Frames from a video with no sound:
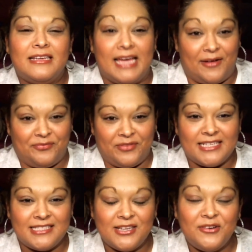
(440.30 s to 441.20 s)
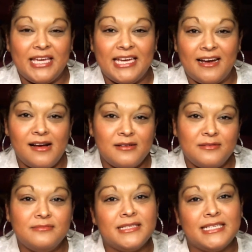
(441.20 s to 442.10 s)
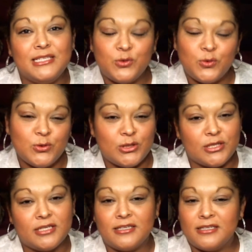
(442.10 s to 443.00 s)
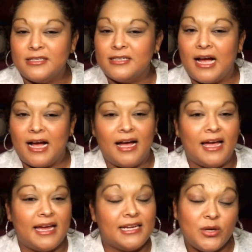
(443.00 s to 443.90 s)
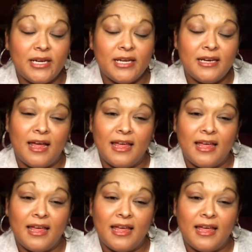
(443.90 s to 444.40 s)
Yeah. So he comes, he swoons her. I enjoyed it.